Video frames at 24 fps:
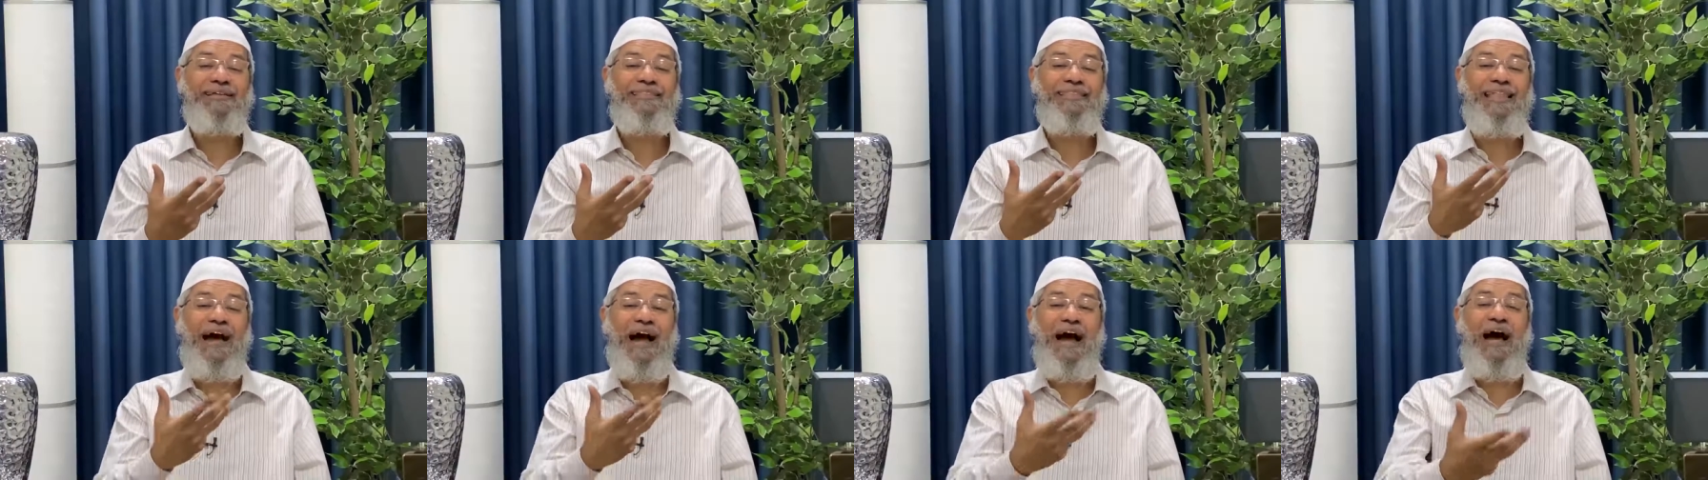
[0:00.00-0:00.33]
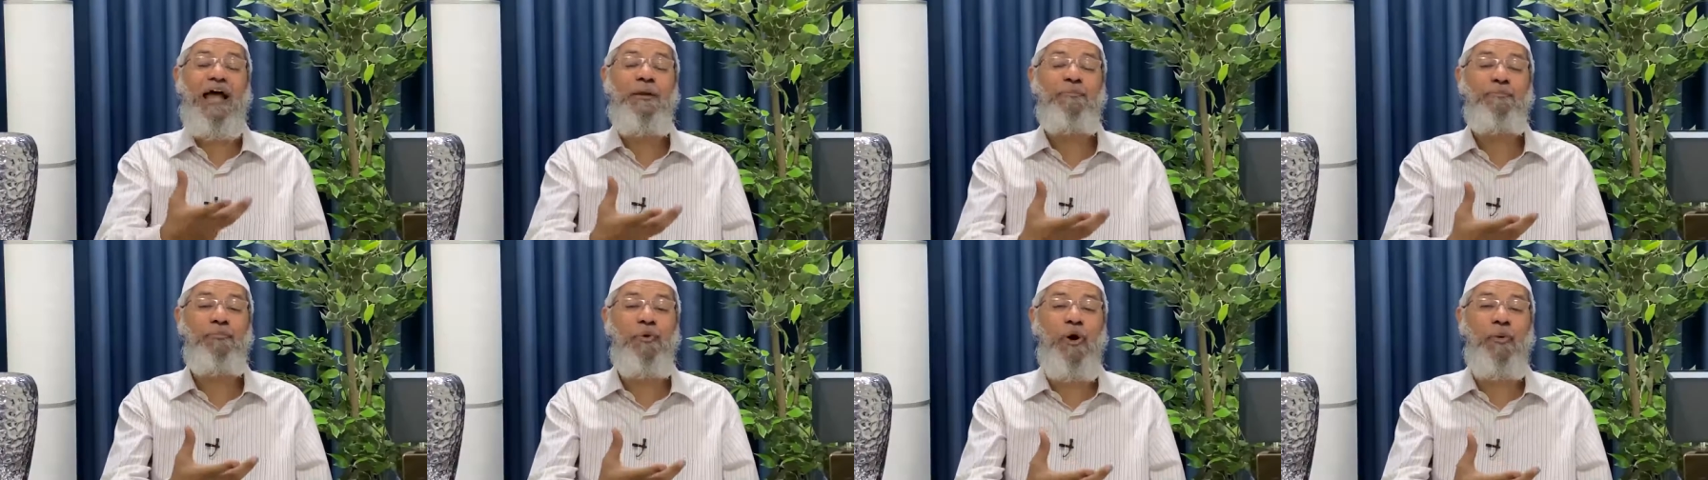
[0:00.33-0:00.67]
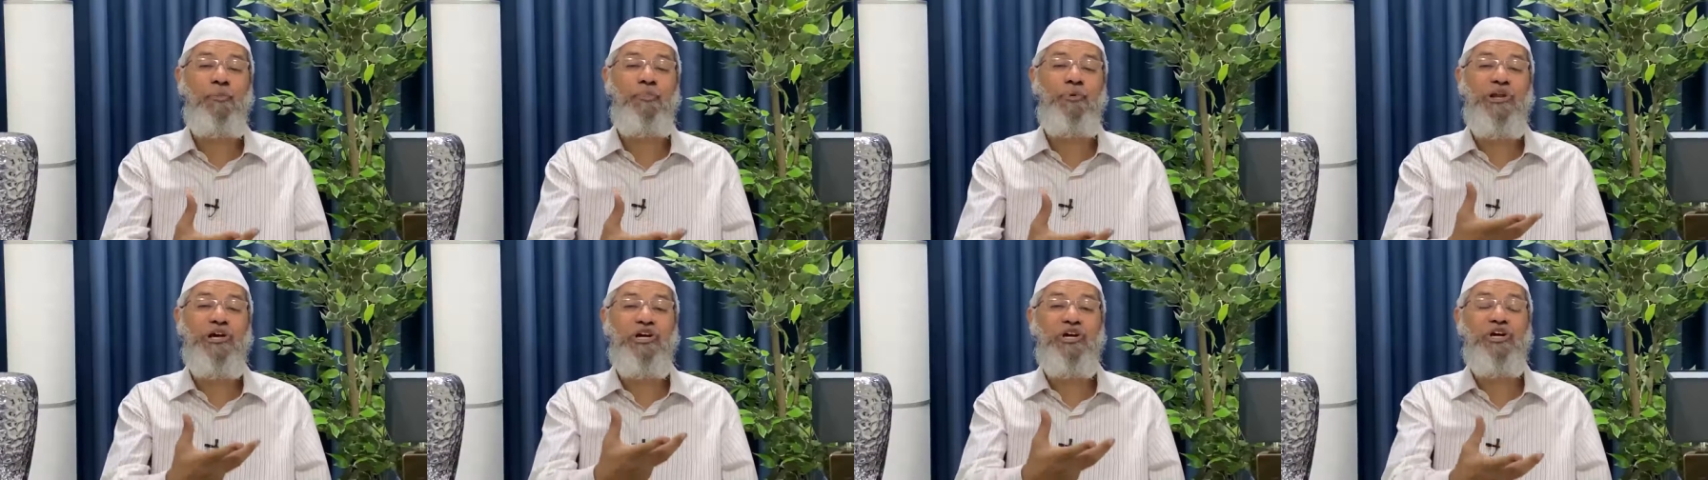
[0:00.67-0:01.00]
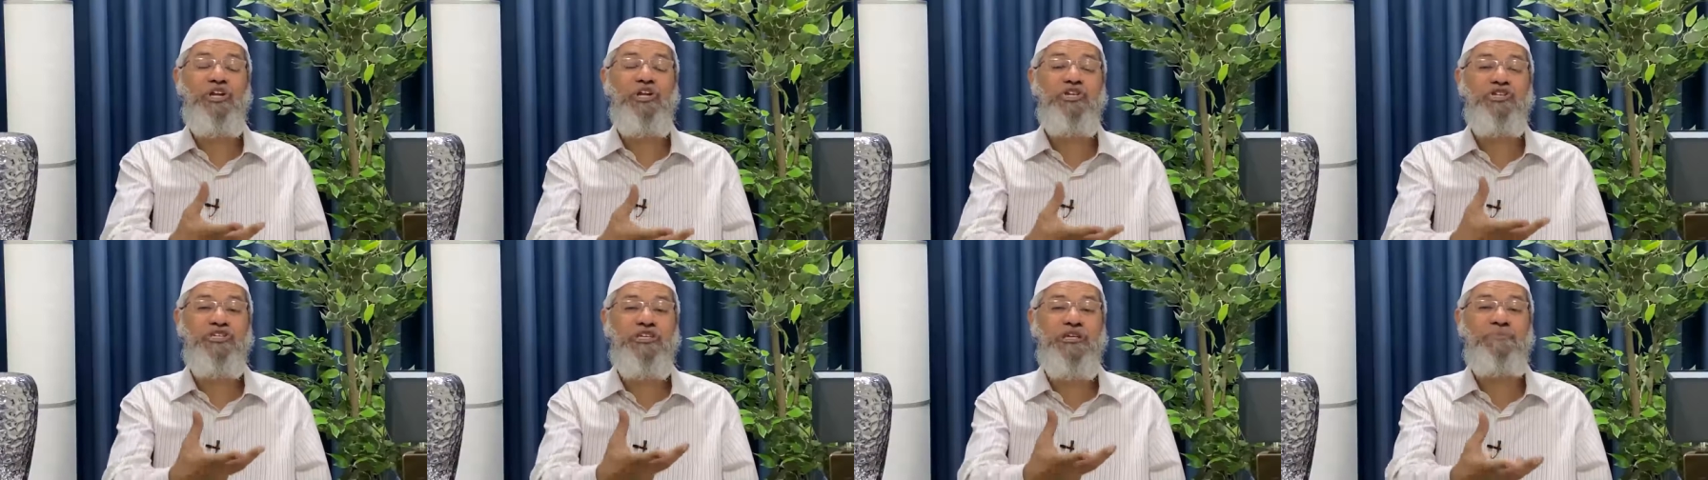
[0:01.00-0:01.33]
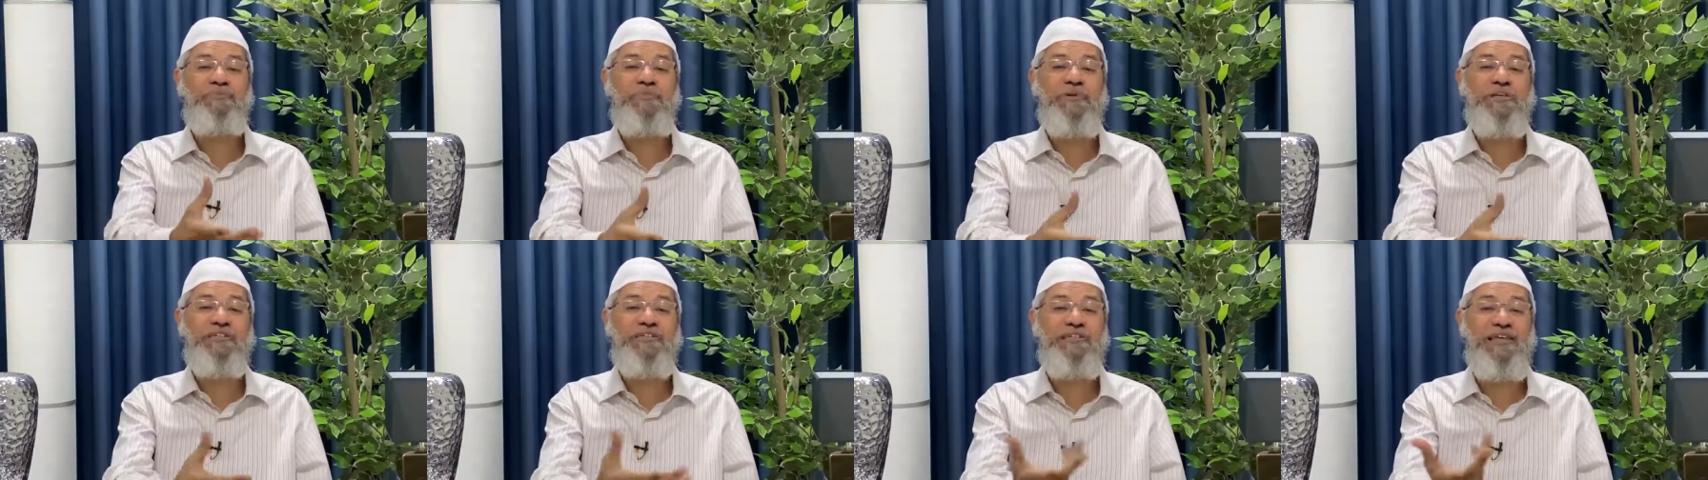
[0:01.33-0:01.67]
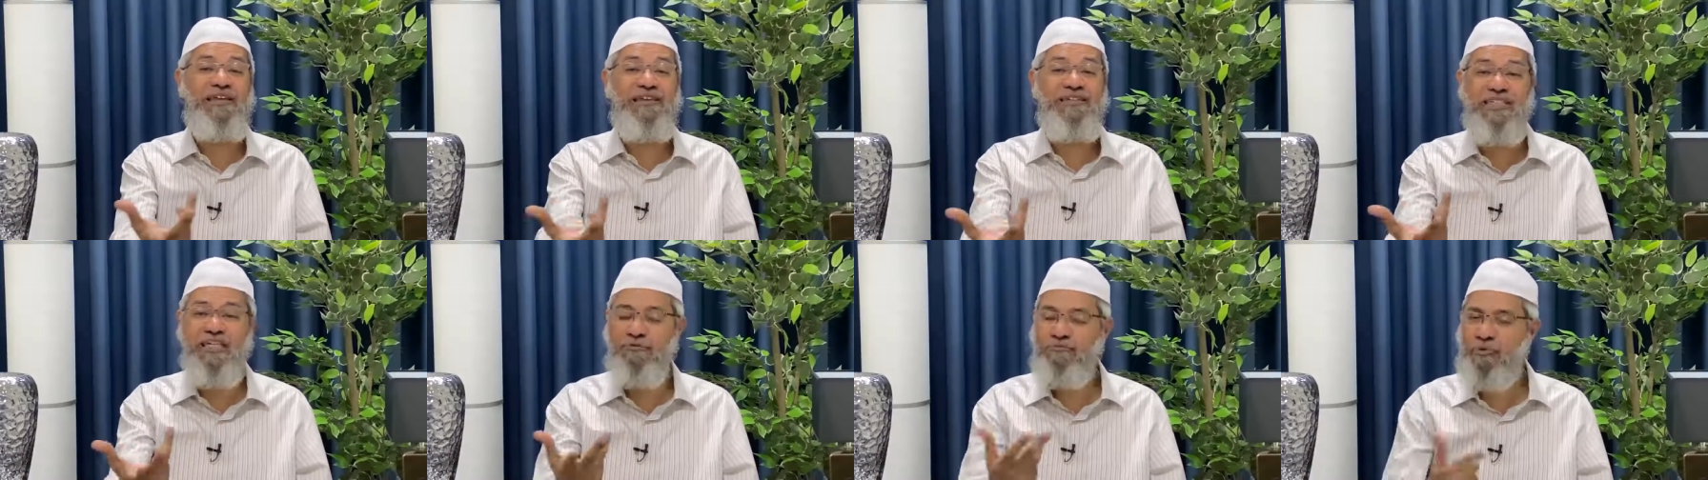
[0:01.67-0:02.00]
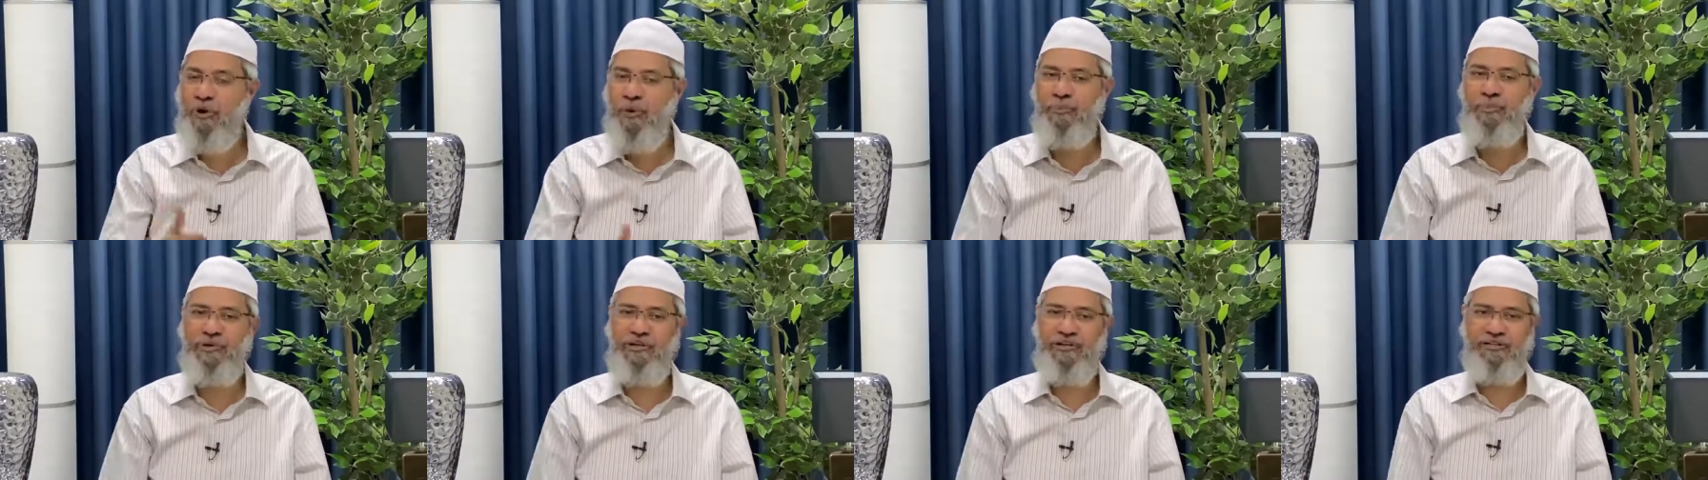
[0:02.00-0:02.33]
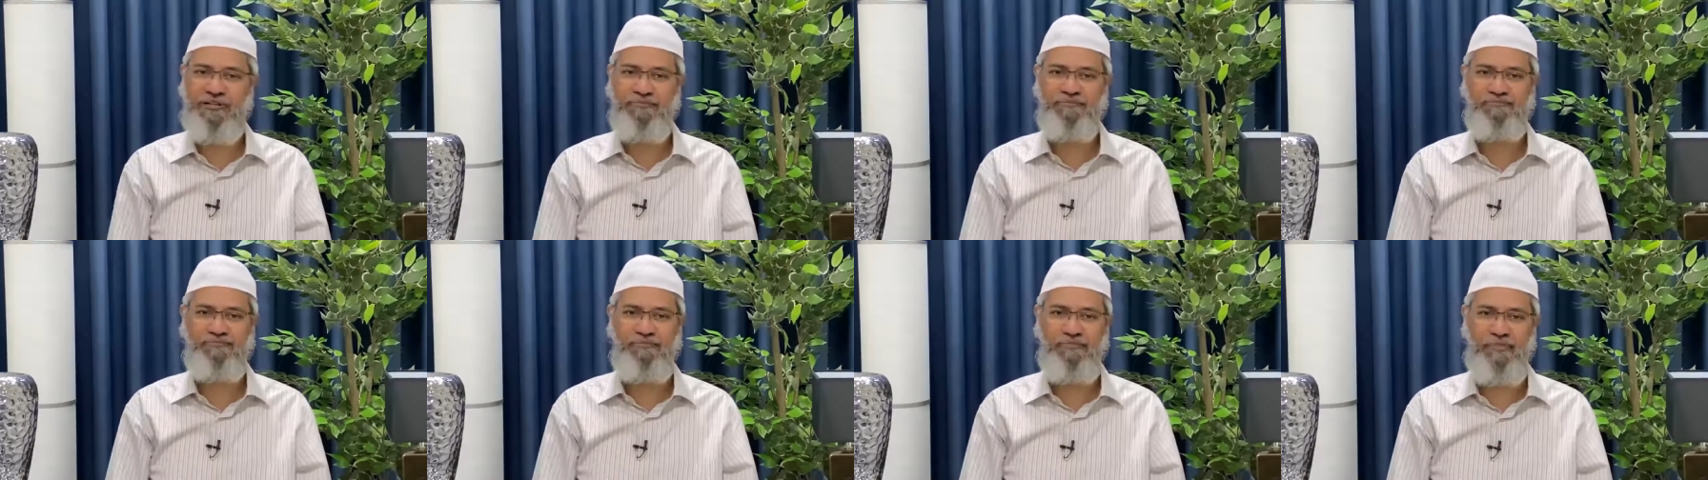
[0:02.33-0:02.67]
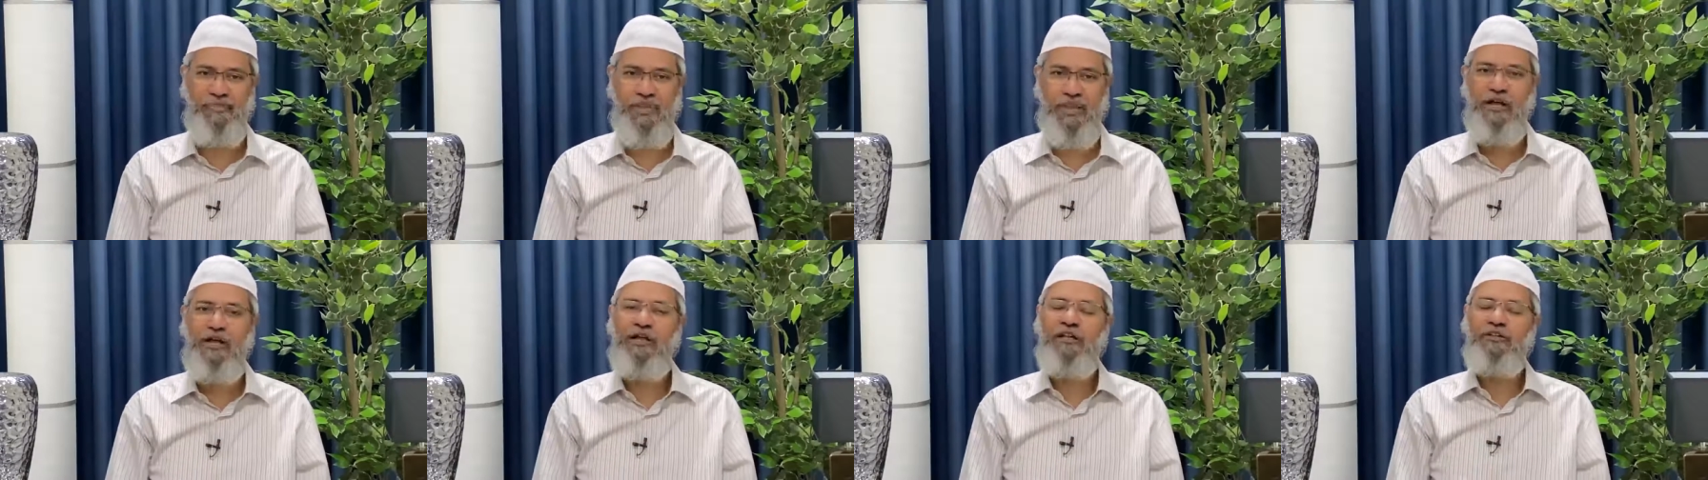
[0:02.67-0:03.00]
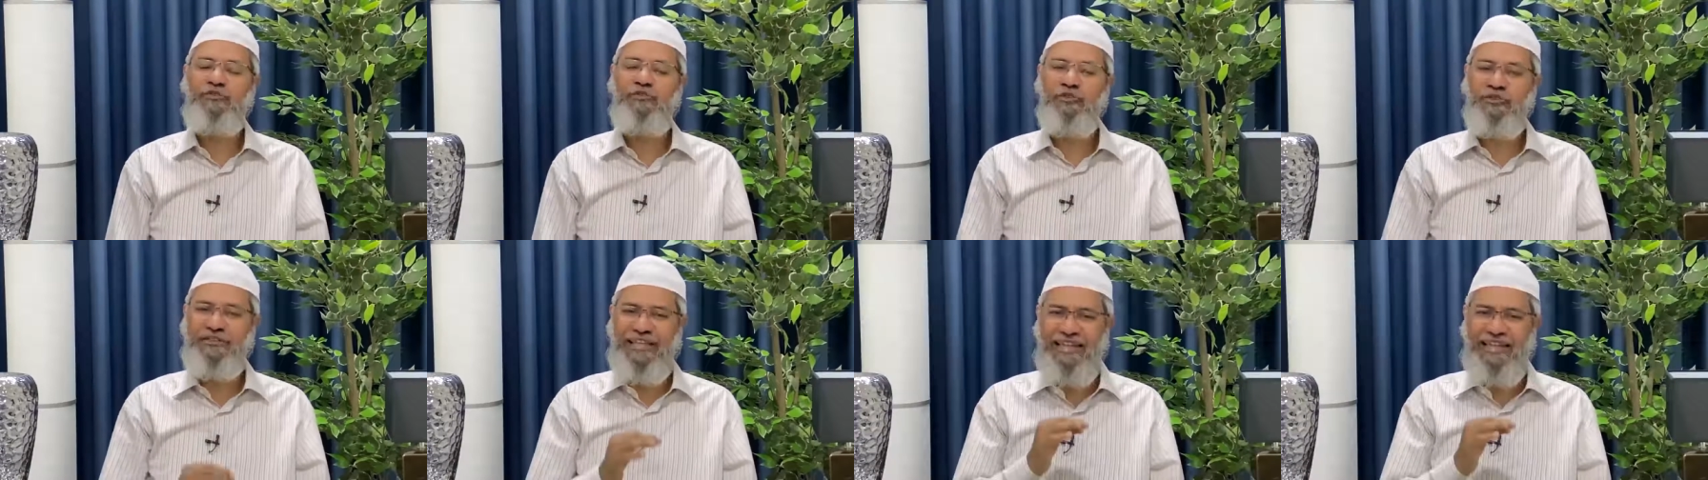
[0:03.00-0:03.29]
the unpopular Christian missionary that's popular. So